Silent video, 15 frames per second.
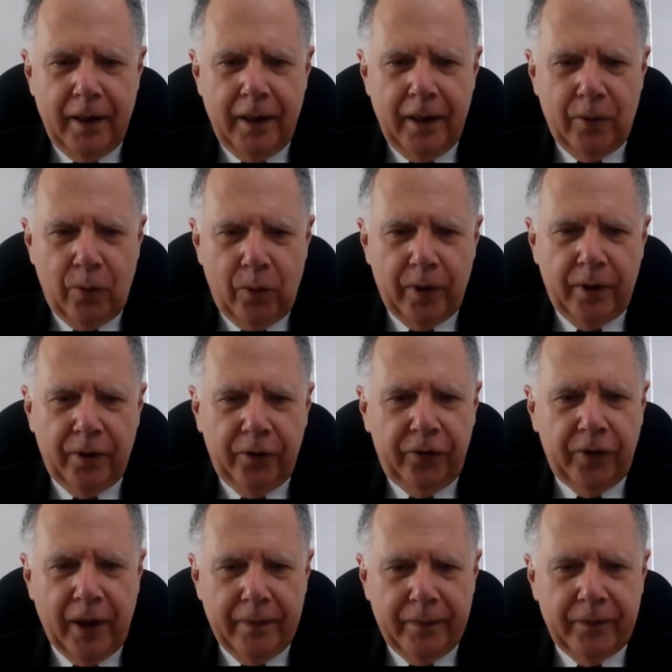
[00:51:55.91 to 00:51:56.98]
in order to
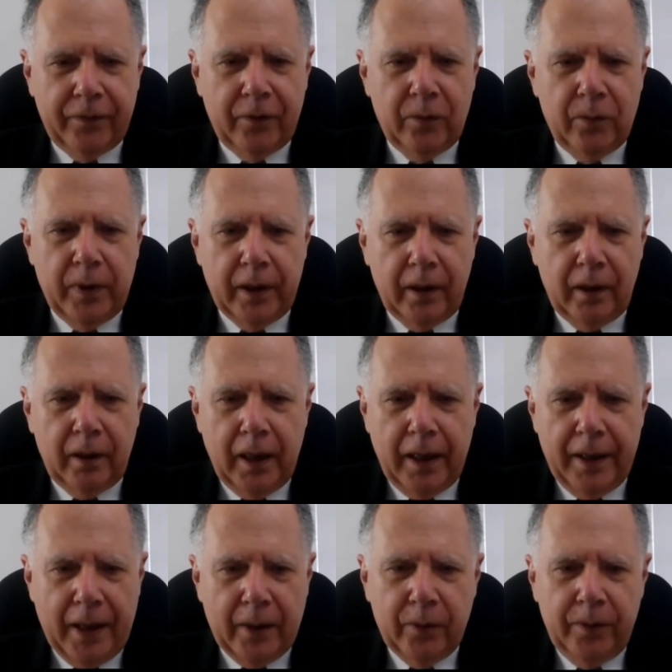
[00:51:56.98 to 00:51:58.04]
save it for real,
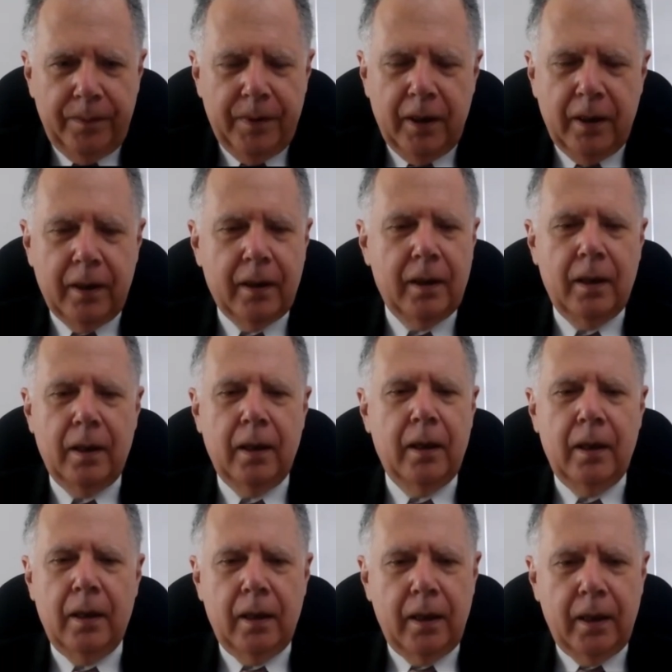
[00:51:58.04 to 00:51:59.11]
and that would be
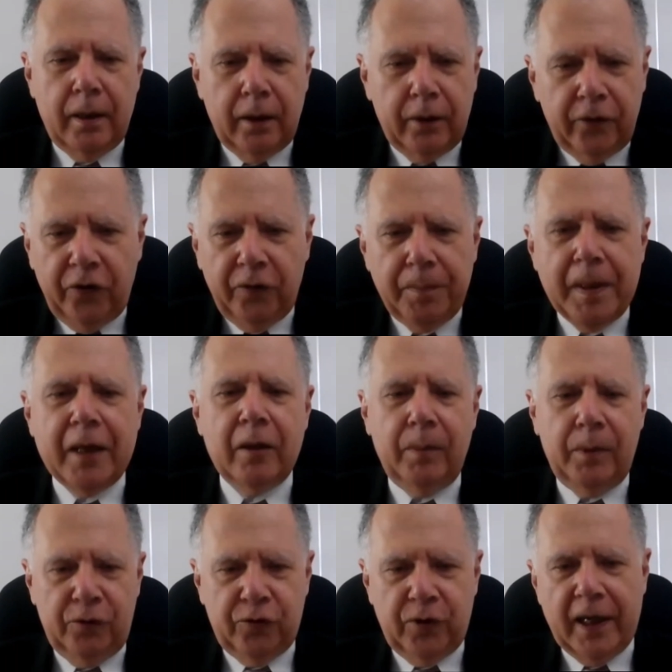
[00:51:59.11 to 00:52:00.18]
an
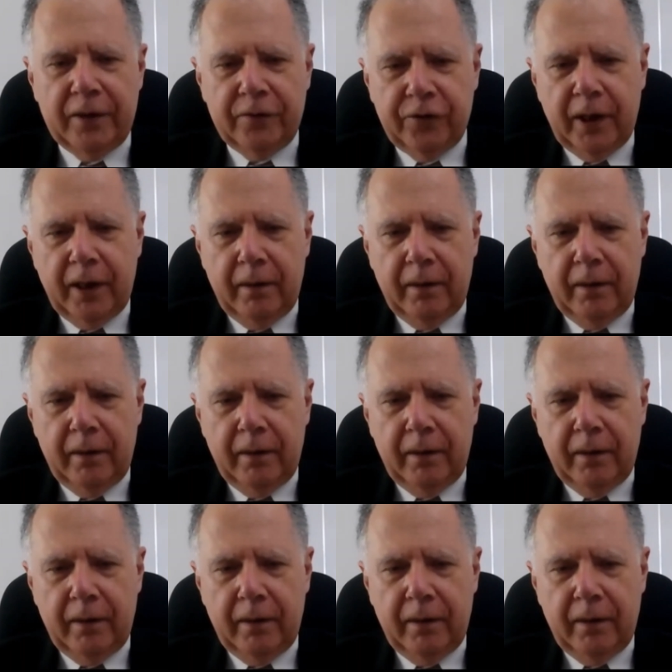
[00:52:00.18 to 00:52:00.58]
unspeakable tragedy.